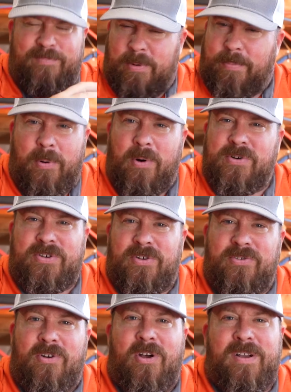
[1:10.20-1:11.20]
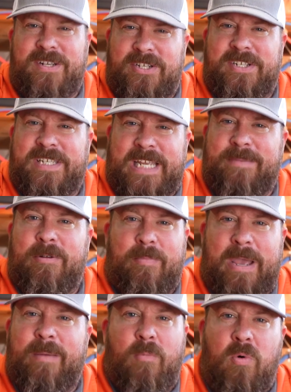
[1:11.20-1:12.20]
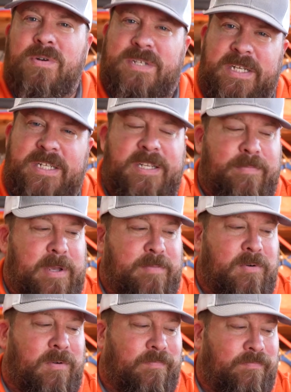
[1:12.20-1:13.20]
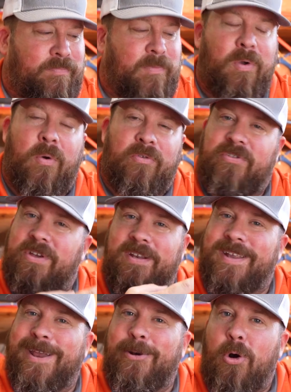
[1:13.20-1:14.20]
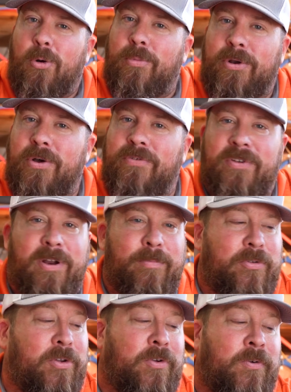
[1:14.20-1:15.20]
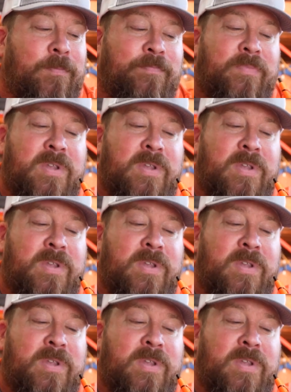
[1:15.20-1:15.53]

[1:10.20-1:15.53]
Proportional drawings just seem to make more sense to people. Of course, you can take normal notes on them too.